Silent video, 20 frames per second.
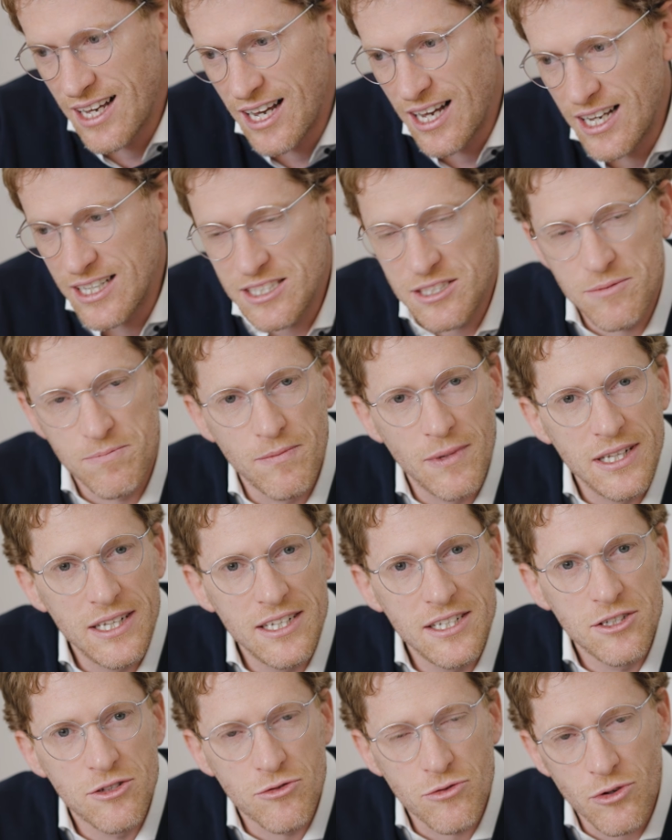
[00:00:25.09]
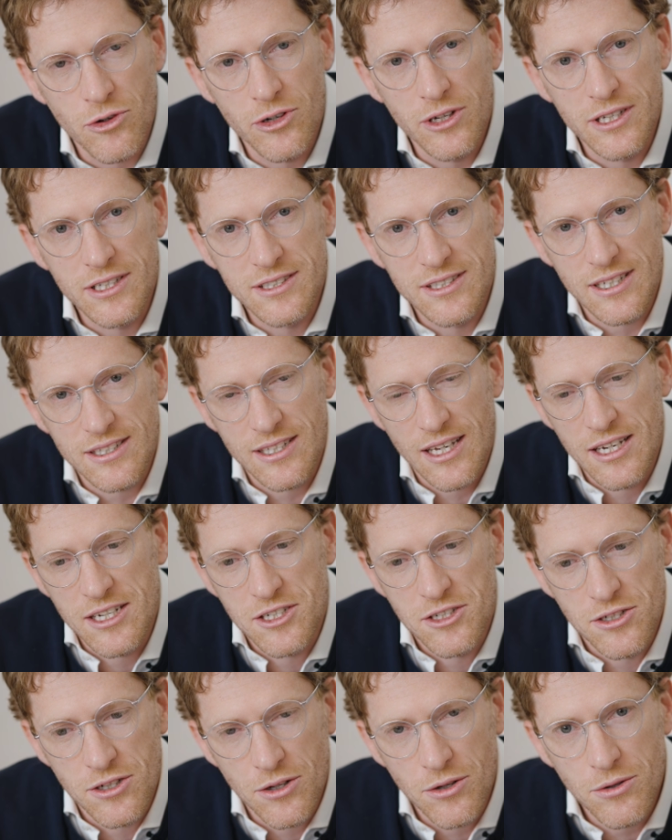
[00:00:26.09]
as many drawings as I
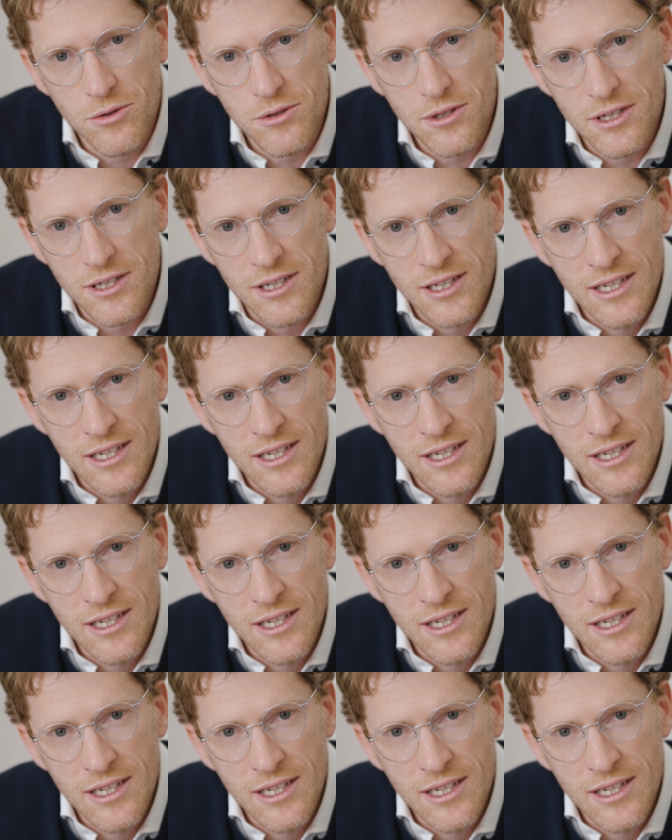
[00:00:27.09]
showed,